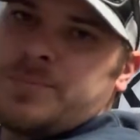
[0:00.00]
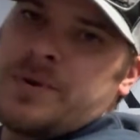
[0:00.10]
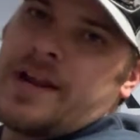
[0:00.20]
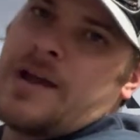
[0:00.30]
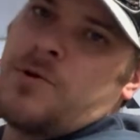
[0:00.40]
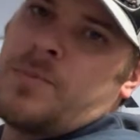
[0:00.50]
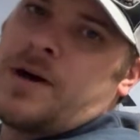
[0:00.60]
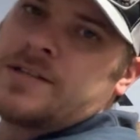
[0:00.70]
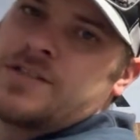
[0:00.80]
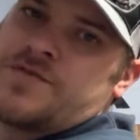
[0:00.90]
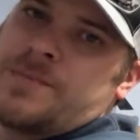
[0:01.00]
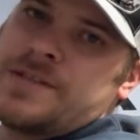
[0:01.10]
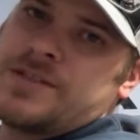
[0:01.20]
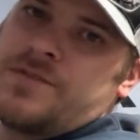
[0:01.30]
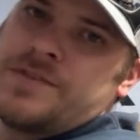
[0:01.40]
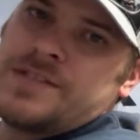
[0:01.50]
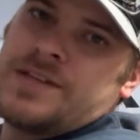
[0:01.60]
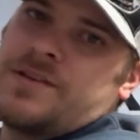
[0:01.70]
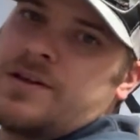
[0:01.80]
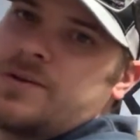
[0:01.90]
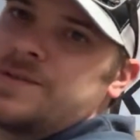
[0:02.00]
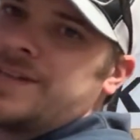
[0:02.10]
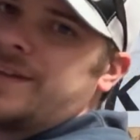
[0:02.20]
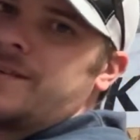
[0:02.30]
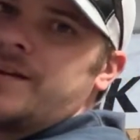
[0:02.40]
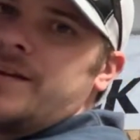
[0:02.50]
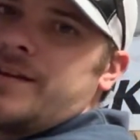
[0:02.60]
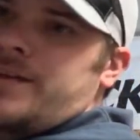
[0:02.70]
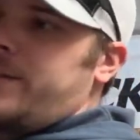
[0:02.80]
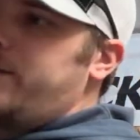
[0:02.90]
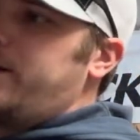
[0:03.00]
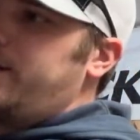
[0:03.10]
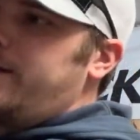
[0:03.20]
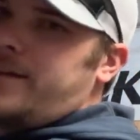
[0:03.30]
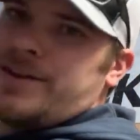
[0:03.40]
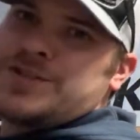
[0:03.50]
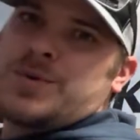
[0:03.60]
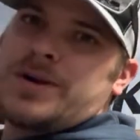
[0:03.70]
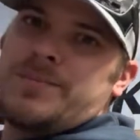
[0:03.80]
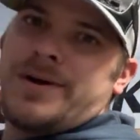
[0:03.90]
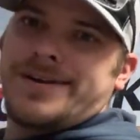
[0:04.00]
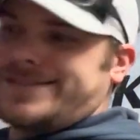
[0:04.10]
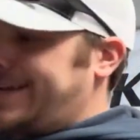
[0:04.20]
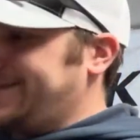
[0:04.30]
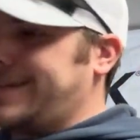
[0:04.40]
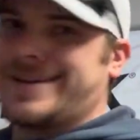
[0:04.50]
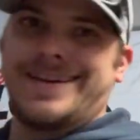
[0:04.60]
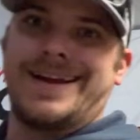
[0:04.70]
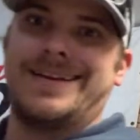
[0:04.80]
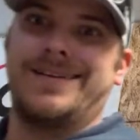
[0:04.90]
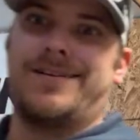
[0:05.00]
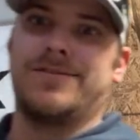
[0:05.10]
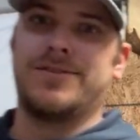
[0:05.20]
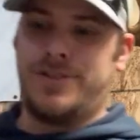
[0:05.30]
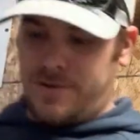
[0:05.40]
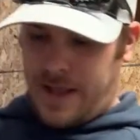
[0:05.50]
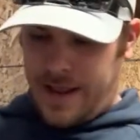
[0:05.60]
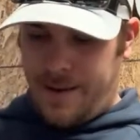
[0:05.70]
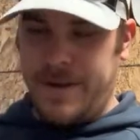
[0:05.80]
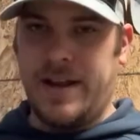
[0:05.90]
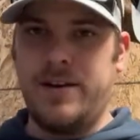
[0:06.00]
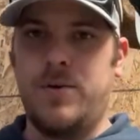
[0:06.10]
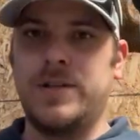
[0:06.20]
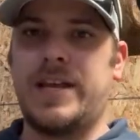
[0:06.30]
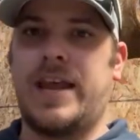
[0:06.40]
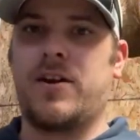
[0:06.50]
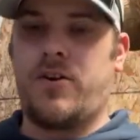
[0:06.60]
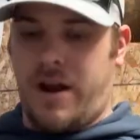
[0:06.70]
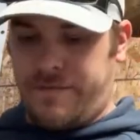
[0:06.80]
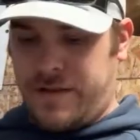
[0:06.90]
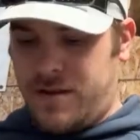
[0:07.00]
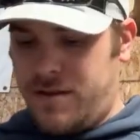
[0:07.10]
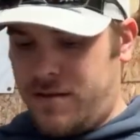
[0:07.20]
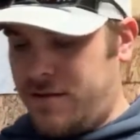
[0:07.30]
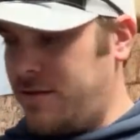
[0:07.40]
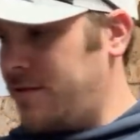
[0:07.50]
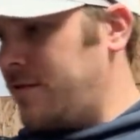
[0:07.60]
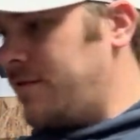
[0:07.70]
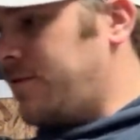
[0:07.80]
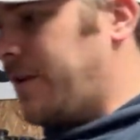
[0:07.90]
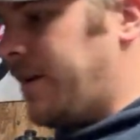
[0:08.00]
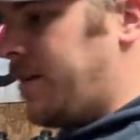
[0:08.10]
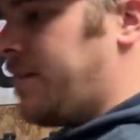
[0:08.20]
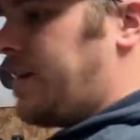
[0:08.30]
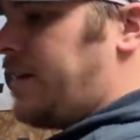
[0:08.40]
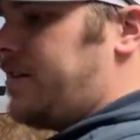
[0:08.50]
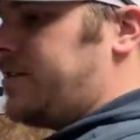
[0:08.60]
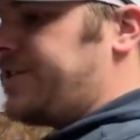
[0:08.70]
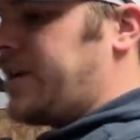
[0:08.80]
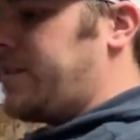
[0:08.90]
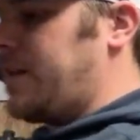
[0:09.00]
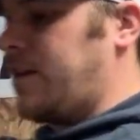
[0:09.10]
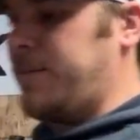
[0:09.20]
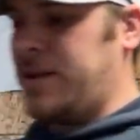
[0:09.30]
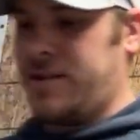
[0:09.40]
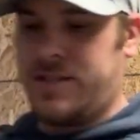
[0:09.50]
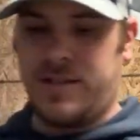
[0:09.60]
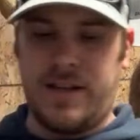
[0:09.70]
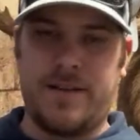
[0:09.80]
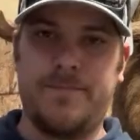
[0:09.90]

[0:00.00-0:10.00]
print ammo boxes for myself and sell those, and they're $20. That's like $90. I mean, I know it's handcrafted, right? I understand that. I mean, it's like,